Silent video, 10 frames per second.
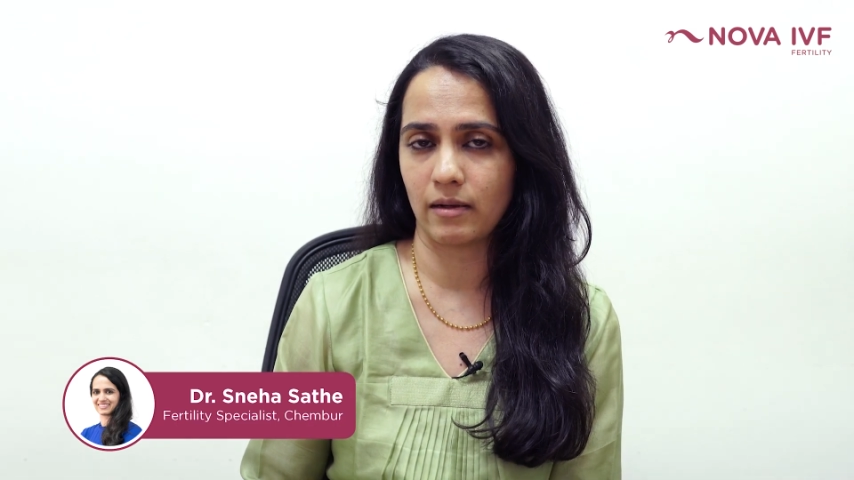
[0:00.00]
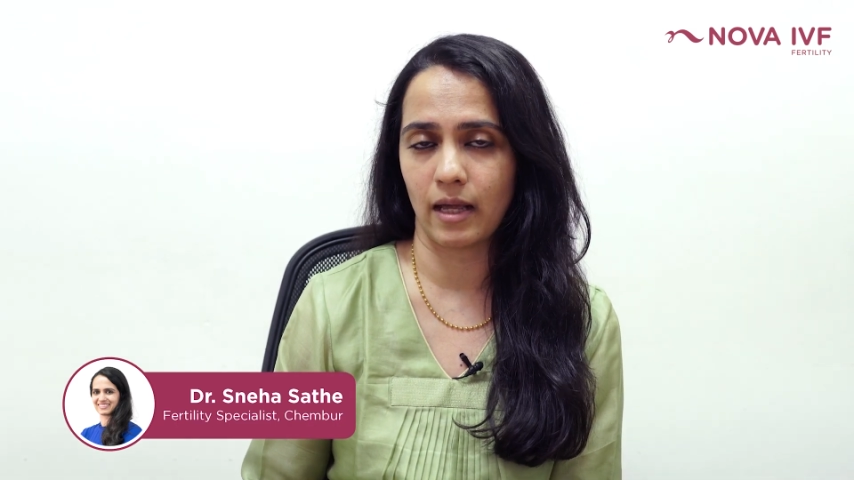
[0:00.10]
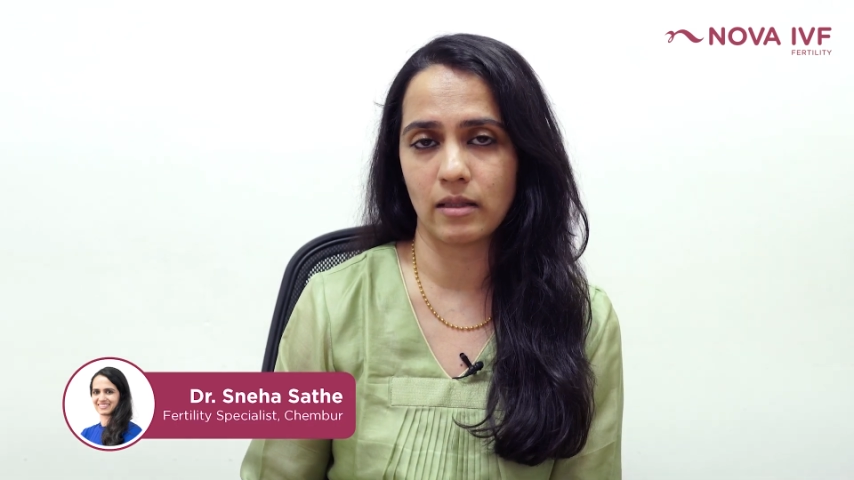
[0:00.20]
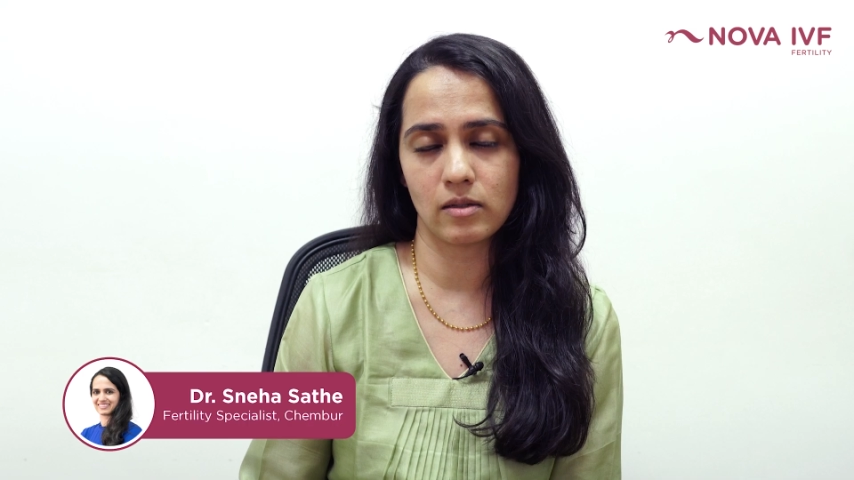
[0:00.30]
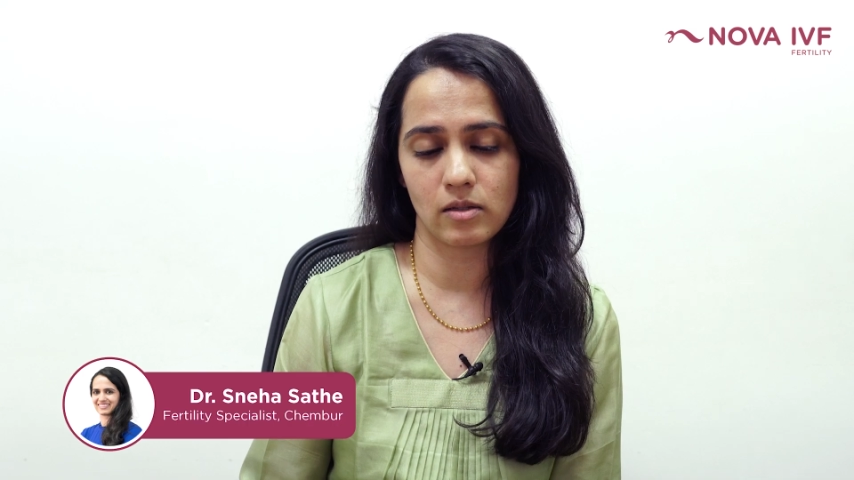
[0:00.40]

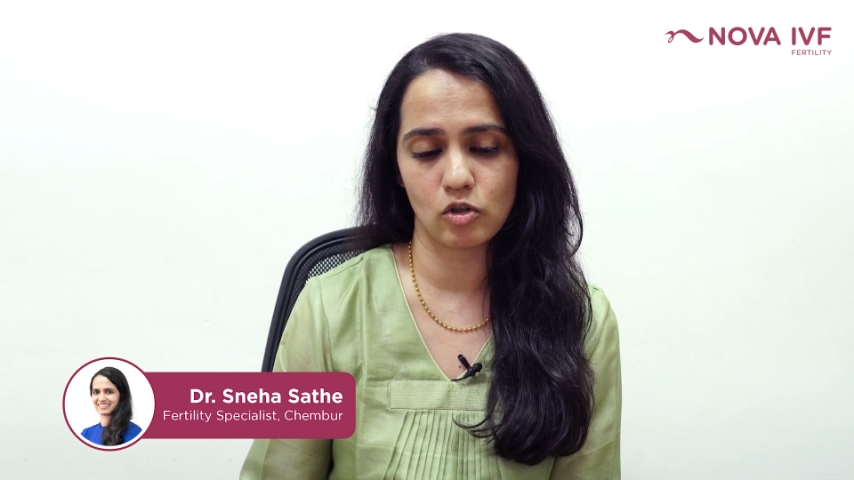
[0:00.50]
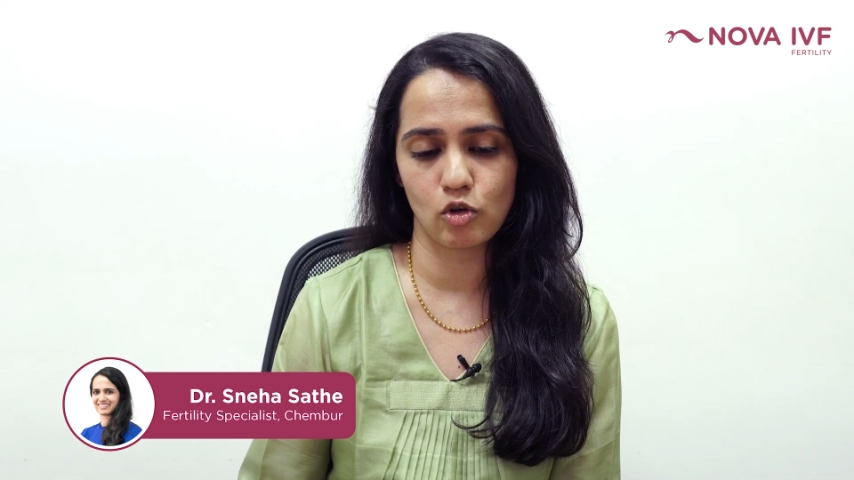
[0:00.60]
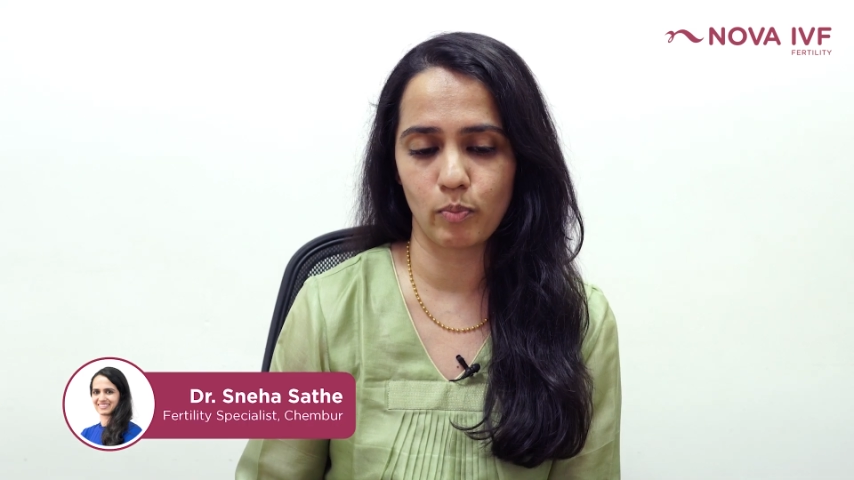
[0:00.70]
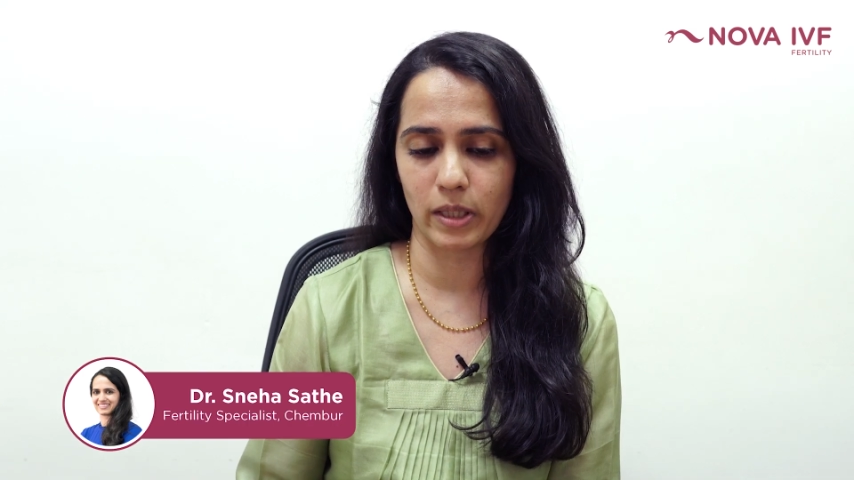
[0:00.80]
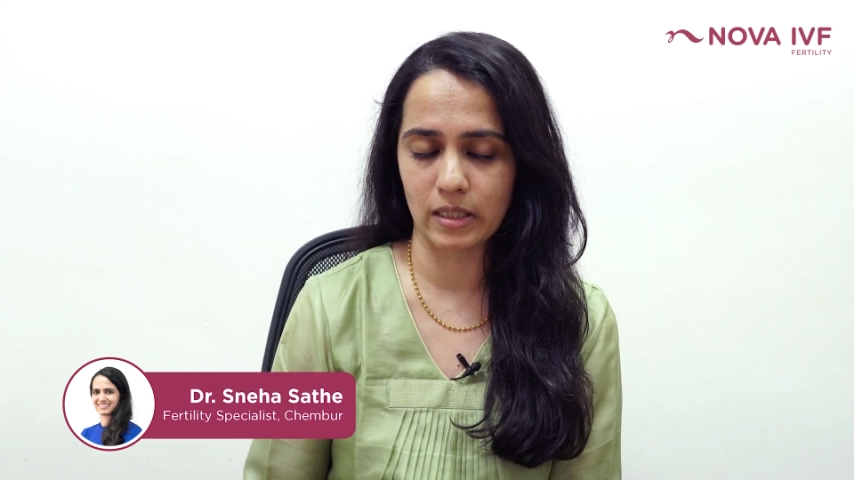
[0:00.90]
and this is
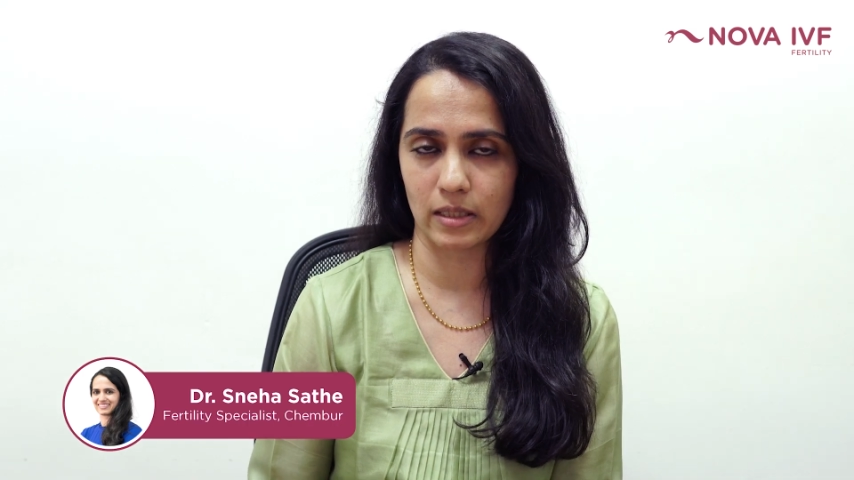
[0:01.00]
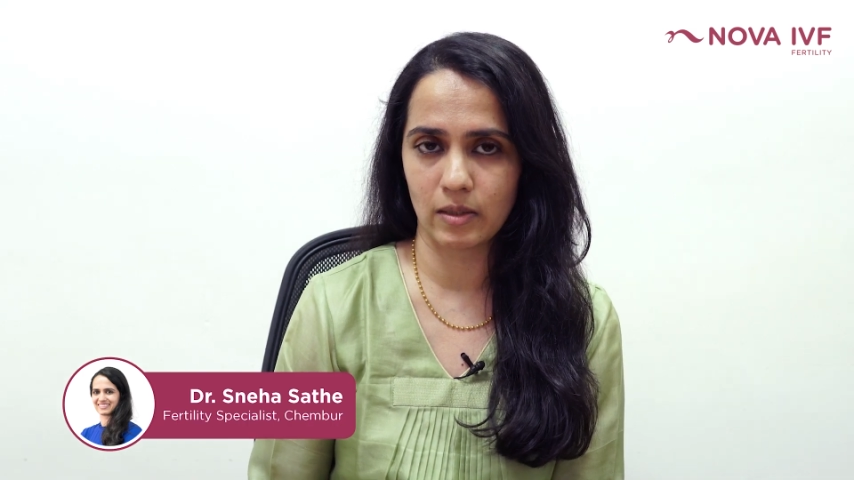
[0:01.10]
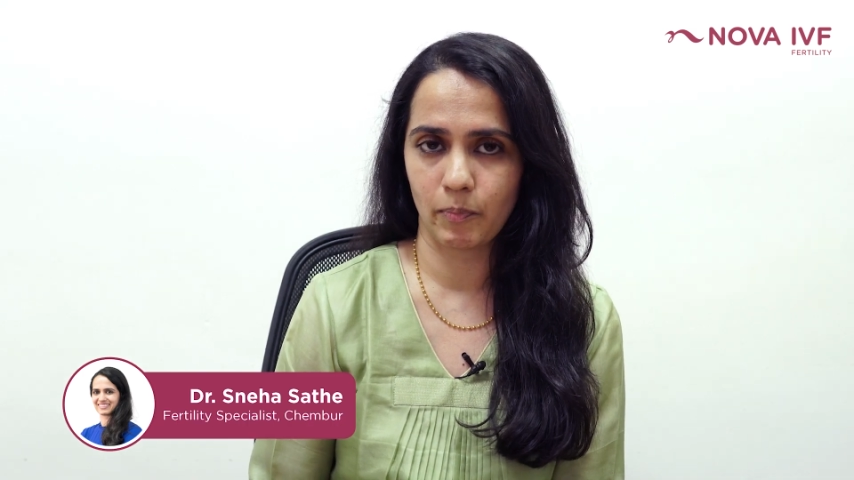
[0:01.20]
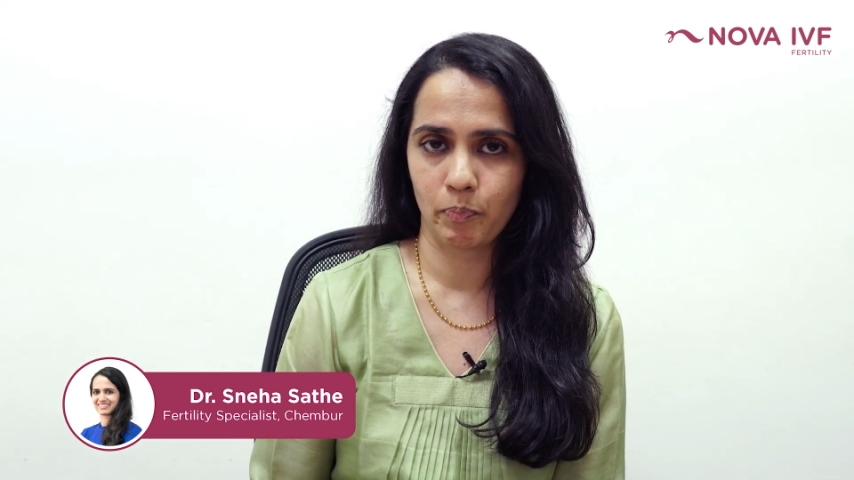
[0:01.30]
your period.